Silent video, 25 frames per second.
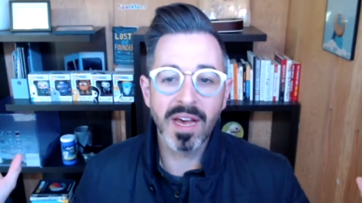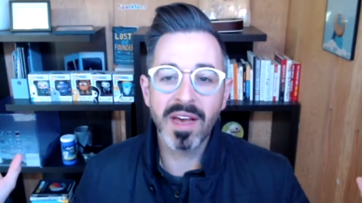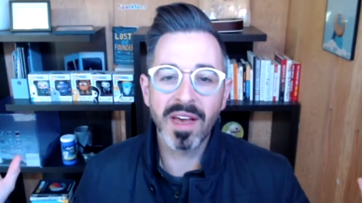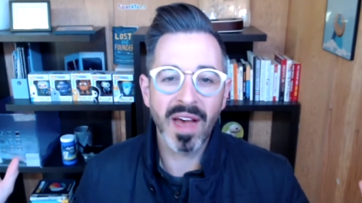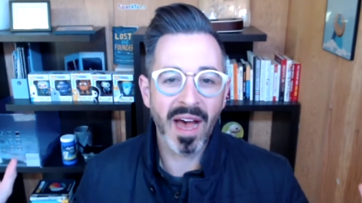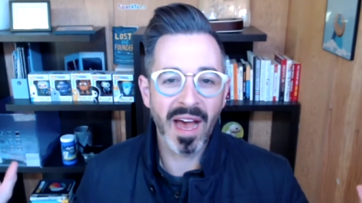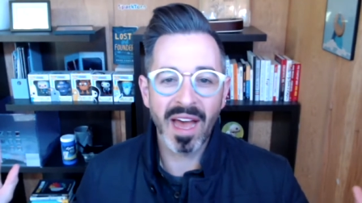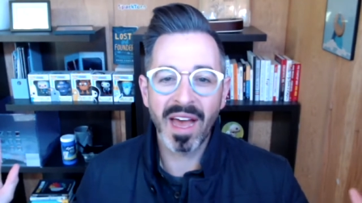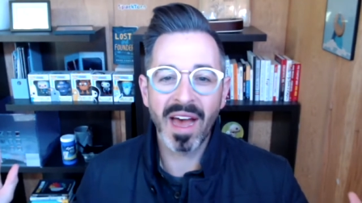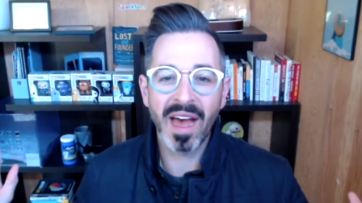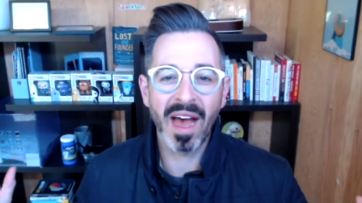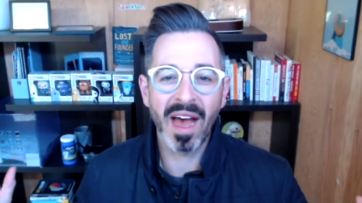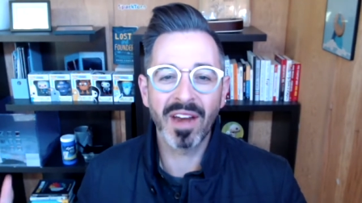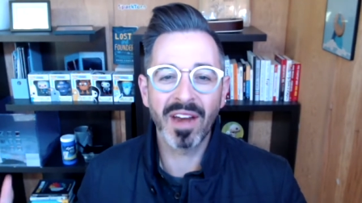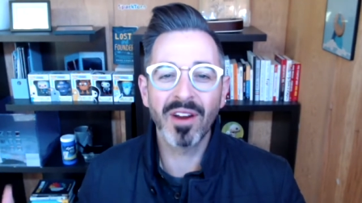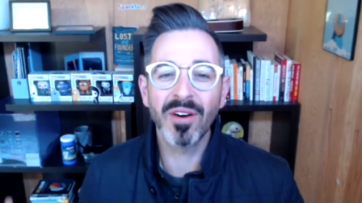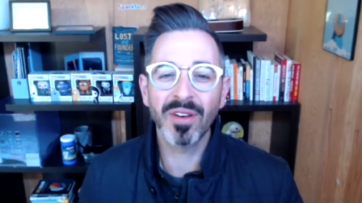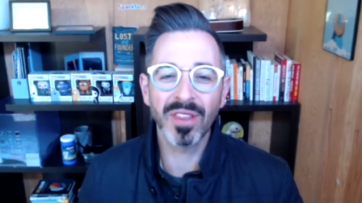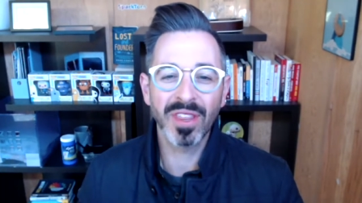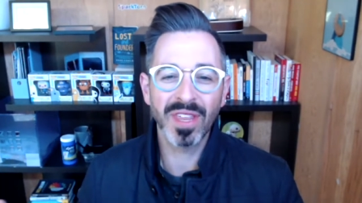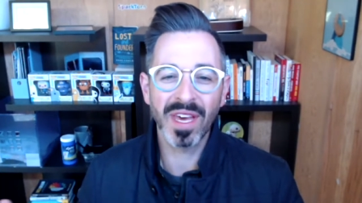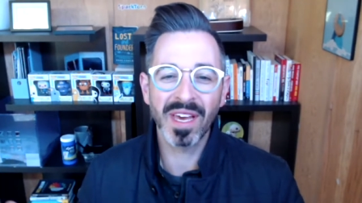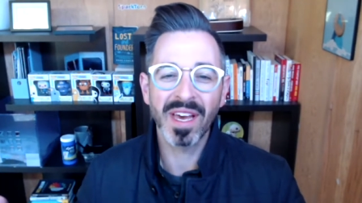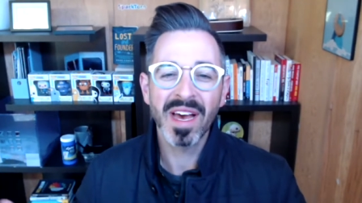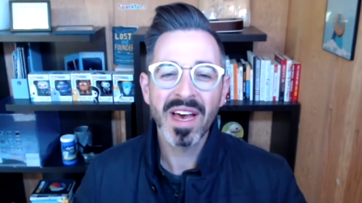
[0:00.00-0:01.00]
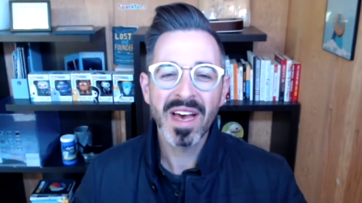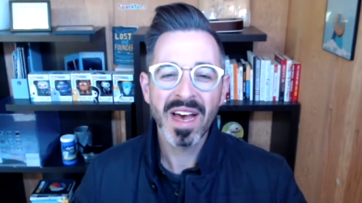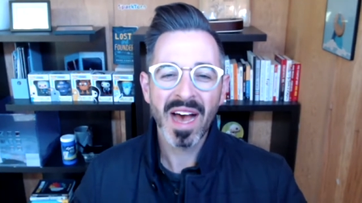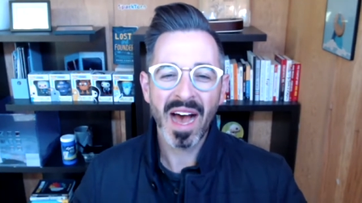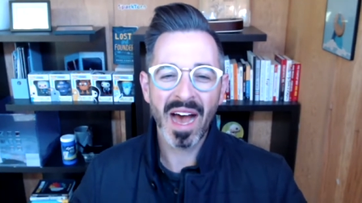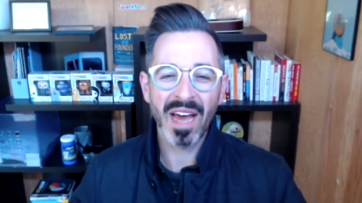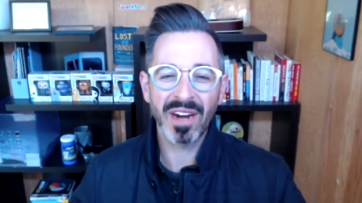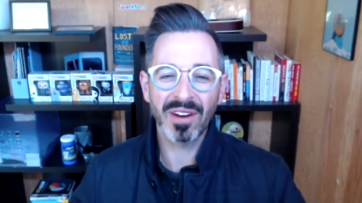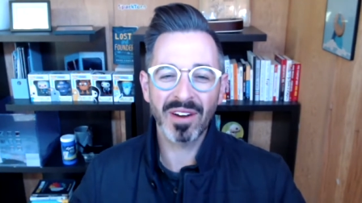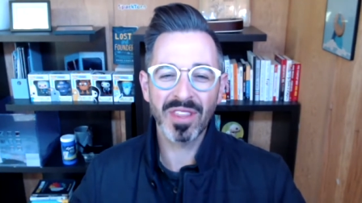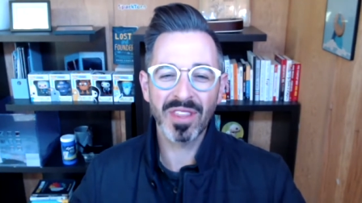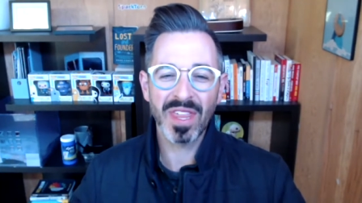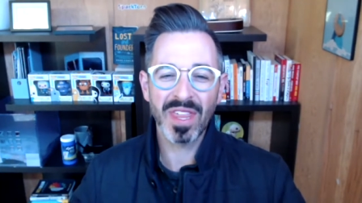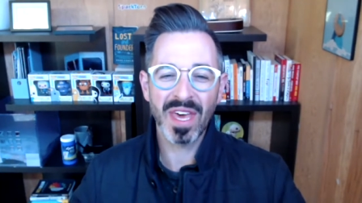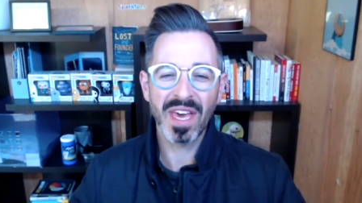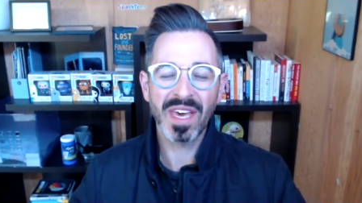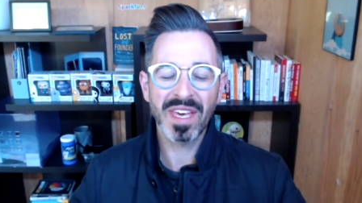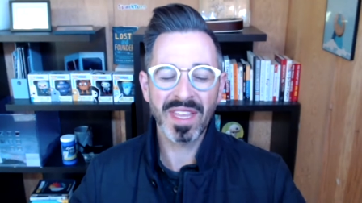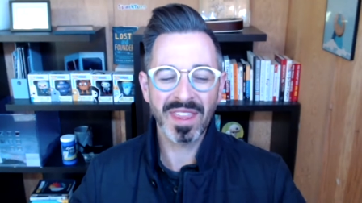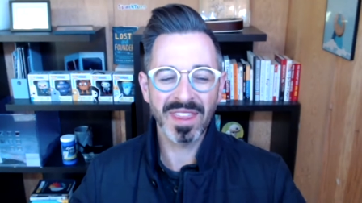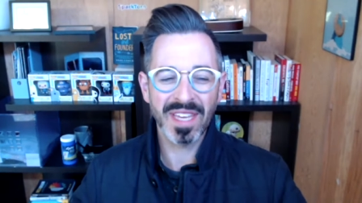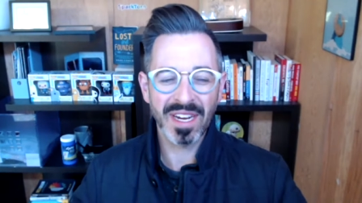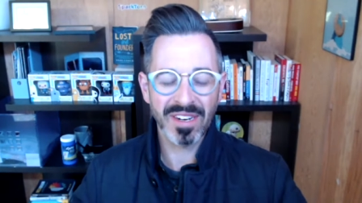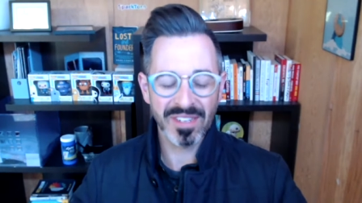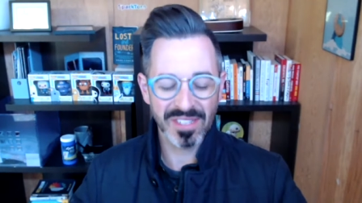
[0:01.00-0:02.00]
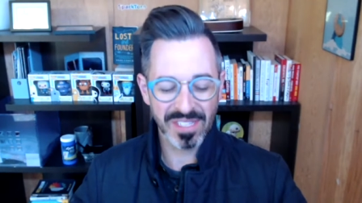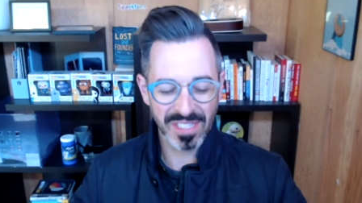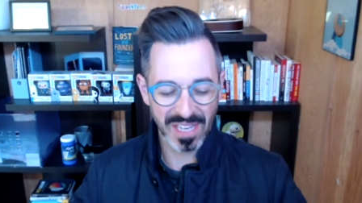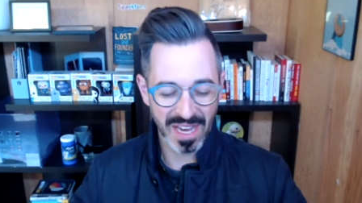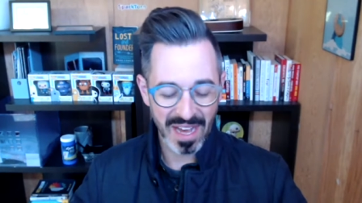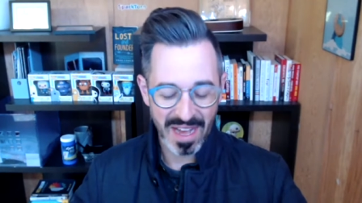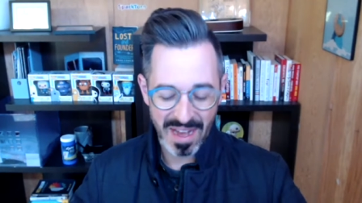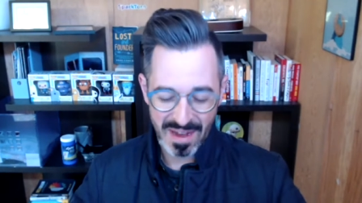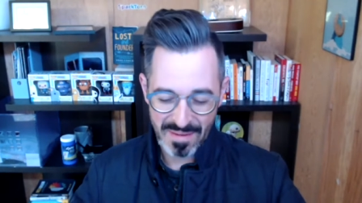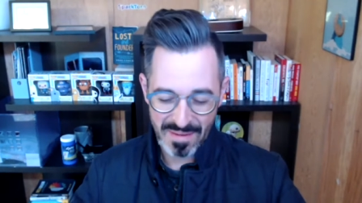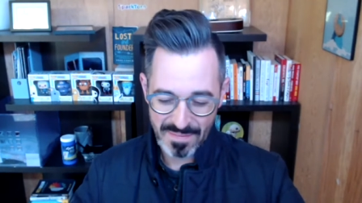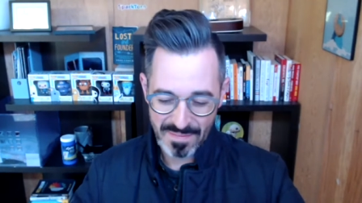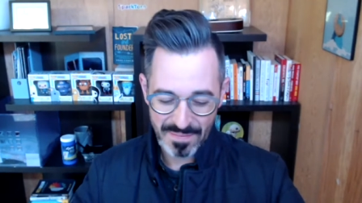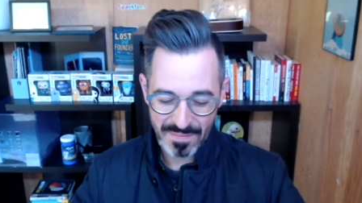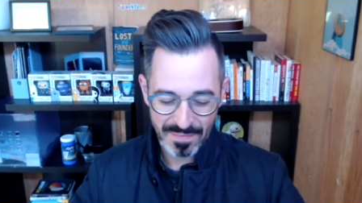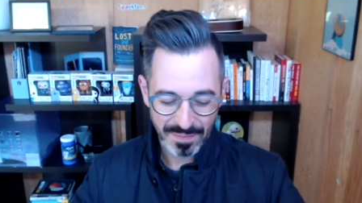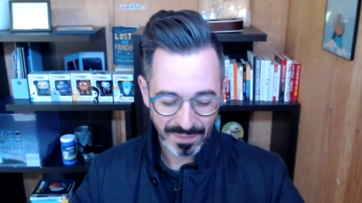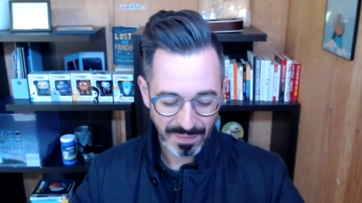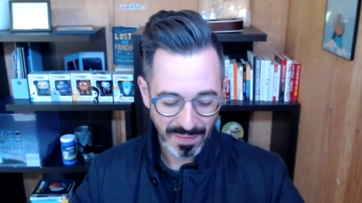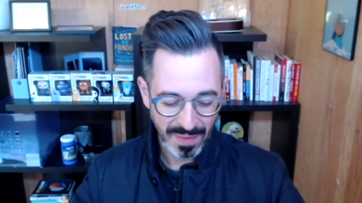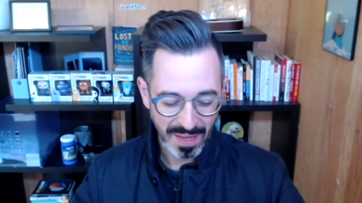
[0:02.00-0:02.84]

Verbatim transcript: I, I don't think I don't think there's um,